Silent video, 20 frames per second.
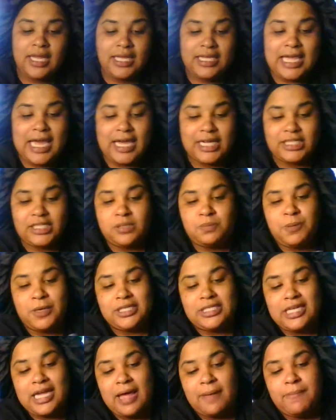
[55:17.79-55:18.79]
Yeah, because this
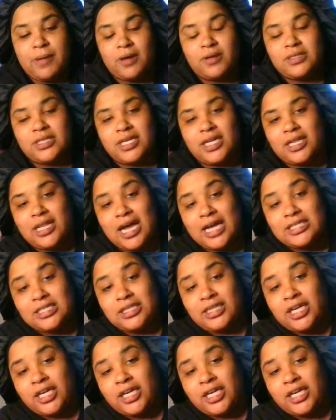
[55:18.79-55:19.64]
person got bones in the closet.